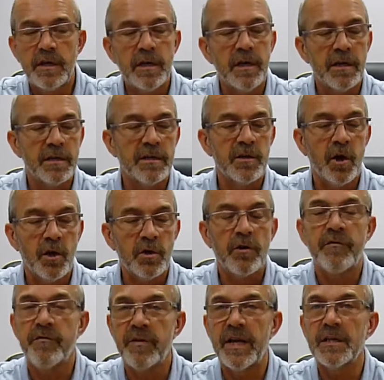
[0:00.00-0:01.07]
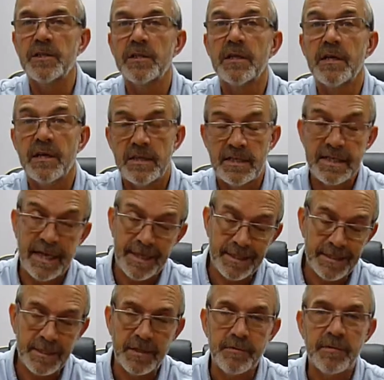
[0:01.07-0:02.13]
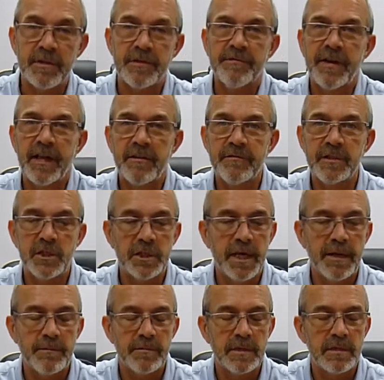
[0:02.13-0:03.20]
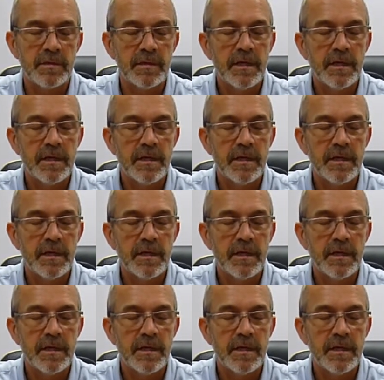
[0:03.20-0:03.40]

and an on-off flash tells him that the valve is jammed.